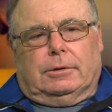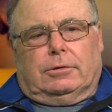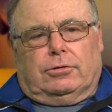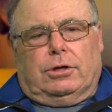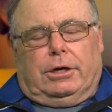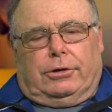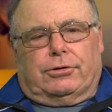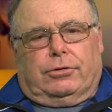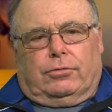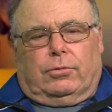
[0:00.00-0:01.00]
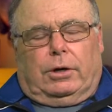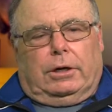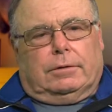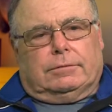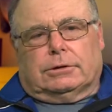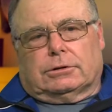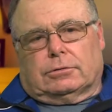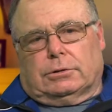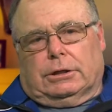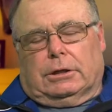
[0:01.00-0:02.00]
it's nature's way of
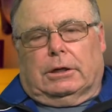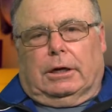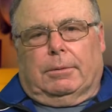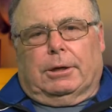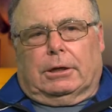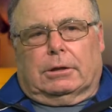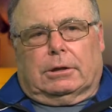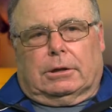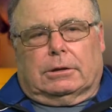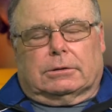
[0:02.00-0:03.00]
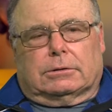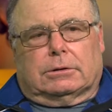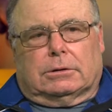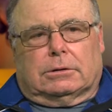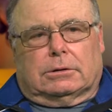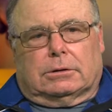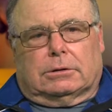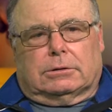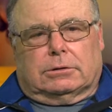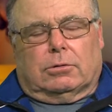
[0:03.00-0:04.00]
just reclaiming things.
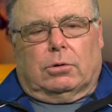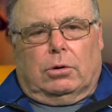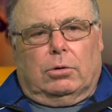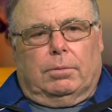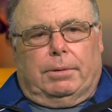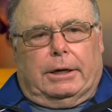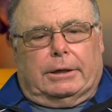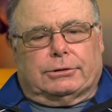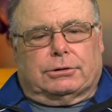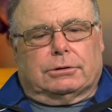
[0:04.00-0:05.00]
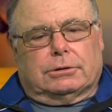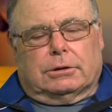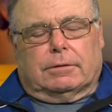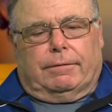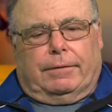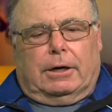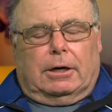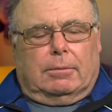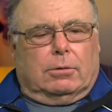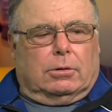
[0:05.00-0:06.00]
And so old pastures in a
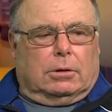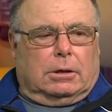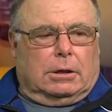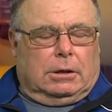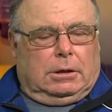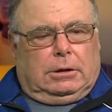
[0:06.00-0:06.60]
farm, or